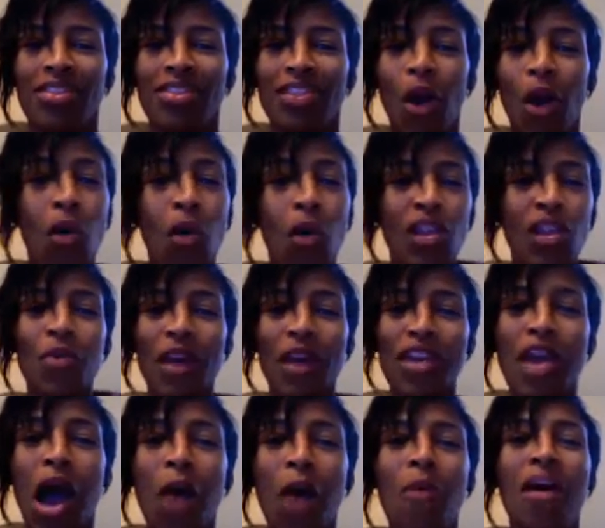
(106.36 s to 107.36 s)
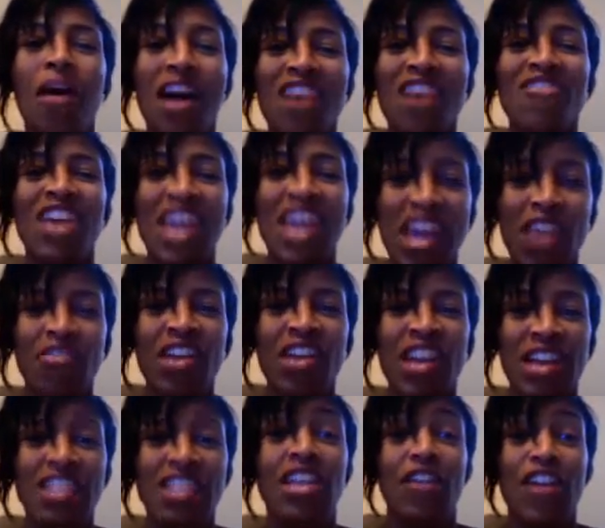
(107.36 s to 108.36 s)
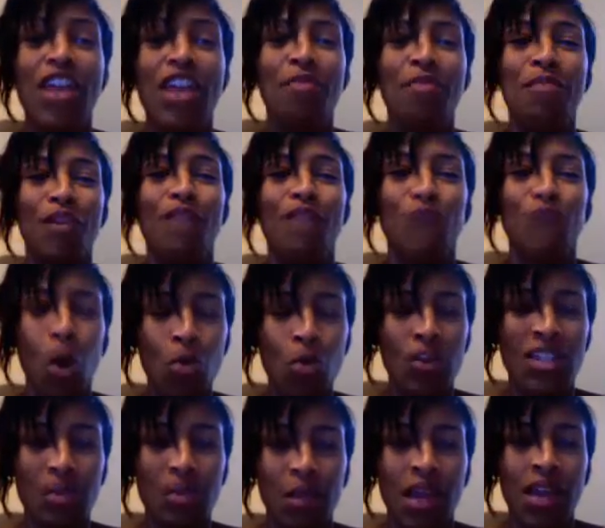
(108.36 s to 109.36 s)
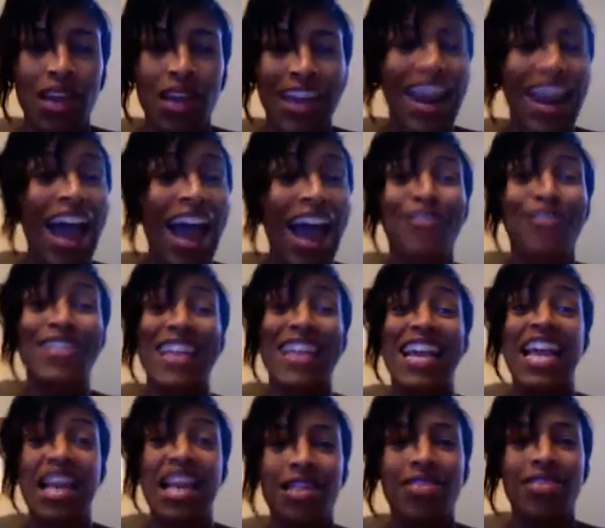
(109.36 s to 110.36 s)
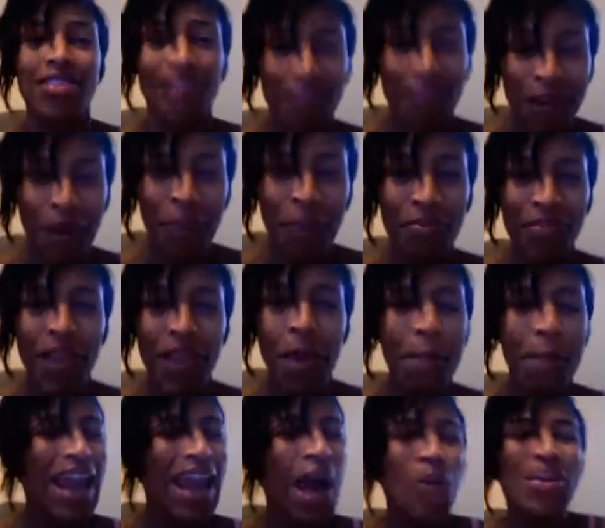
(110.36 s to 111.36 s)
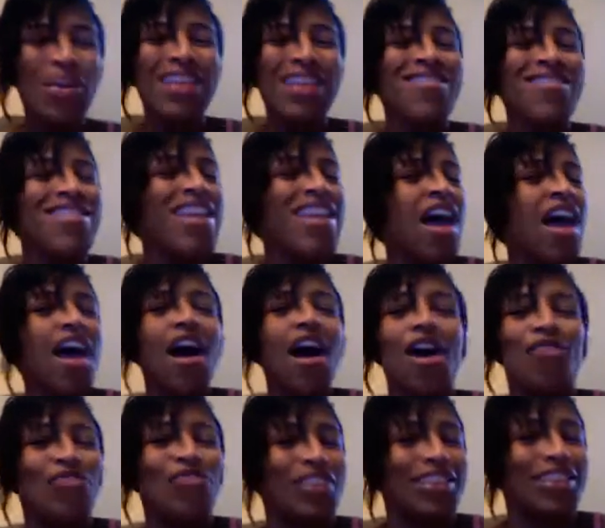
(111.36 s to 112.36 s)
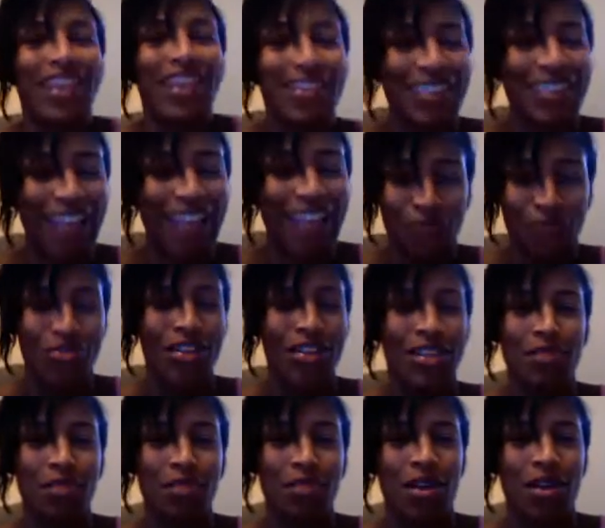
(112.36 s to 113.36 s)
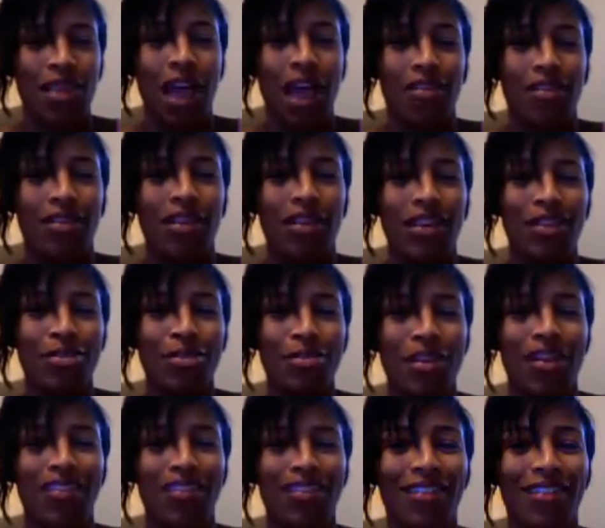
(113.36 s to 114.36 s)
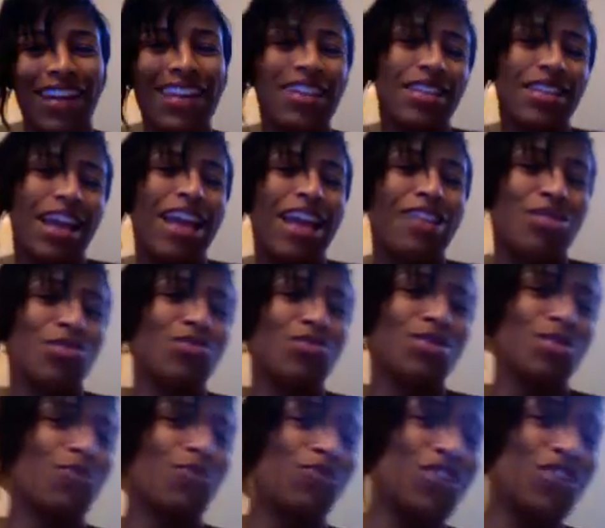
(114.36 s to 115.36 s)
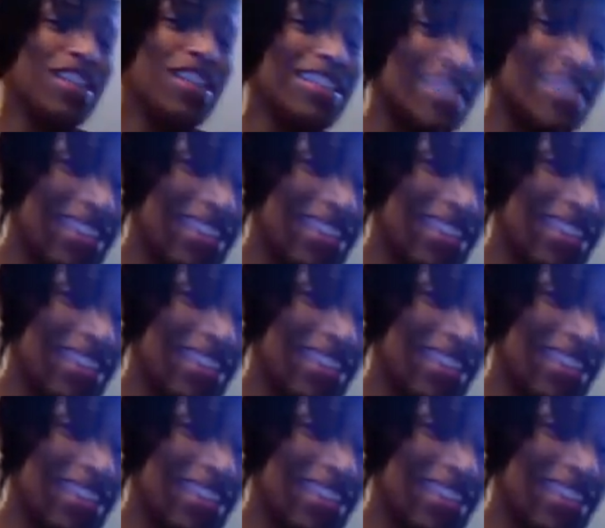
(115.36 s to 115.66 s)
the only way y'all will ever hear it is if he provokes me and I have to ether him. But I would never let that voicemail out, you know, unless I had to do some 50